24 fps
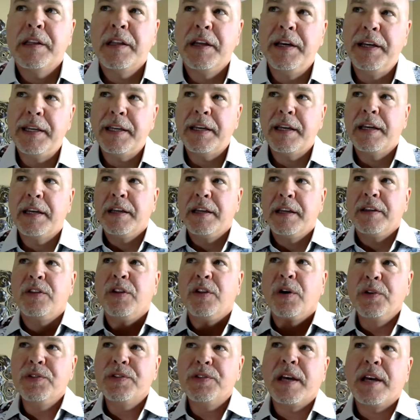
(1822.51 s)
Like
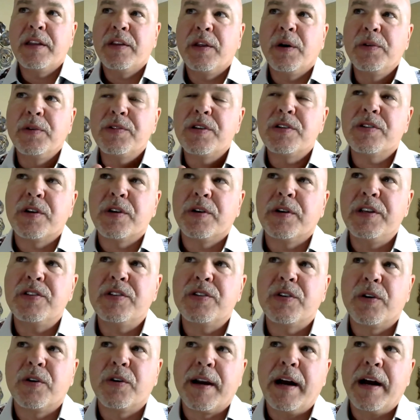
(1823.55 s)
those those
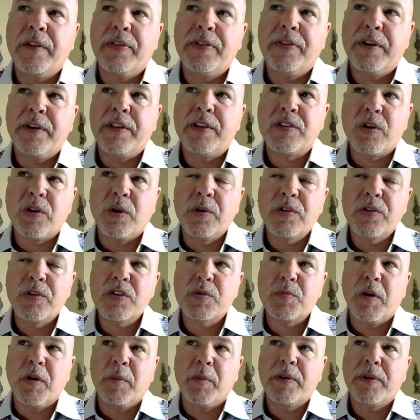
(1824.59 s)
attorneys who are out there, those owners
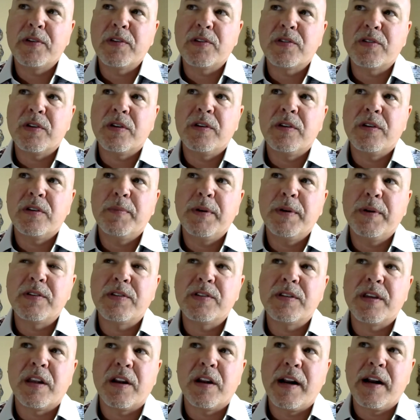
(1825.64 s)
of small business
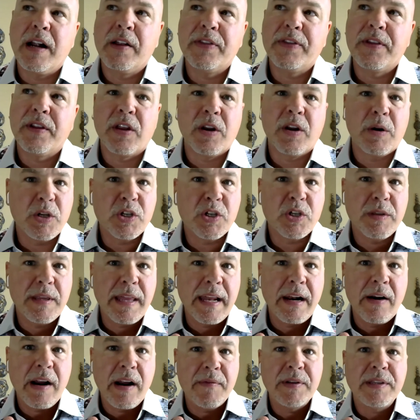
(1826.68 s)
businesses that are out there that are,
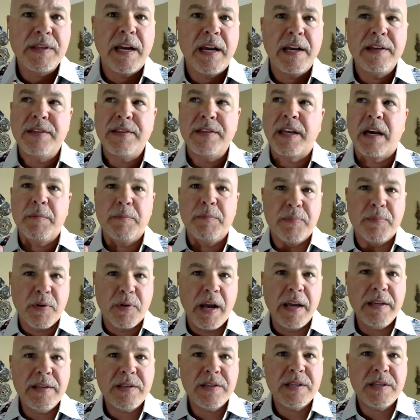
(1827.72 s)
that are advertising on
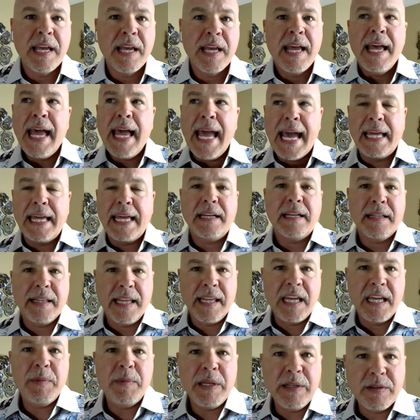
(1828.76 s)
price and
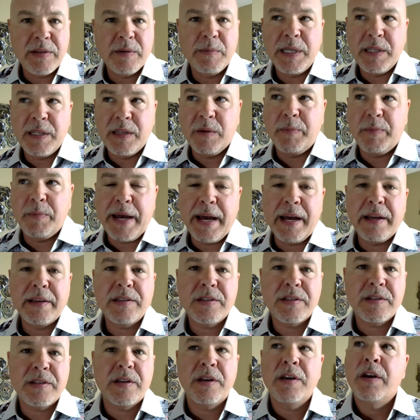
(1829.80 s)
claiming to be the
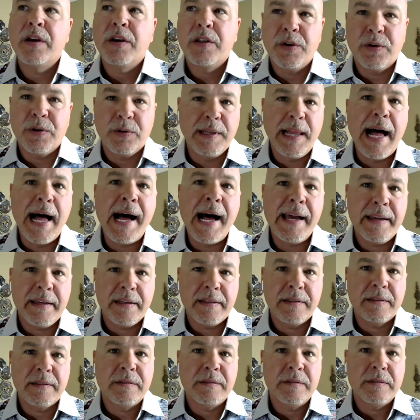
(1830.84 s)
best, they're
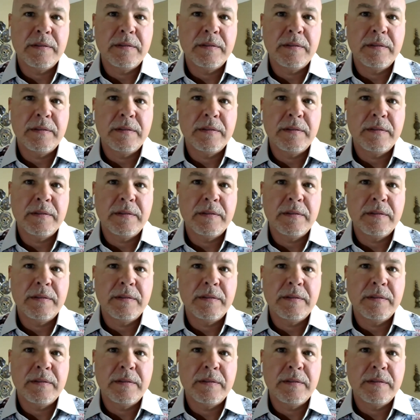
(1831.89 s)
lying.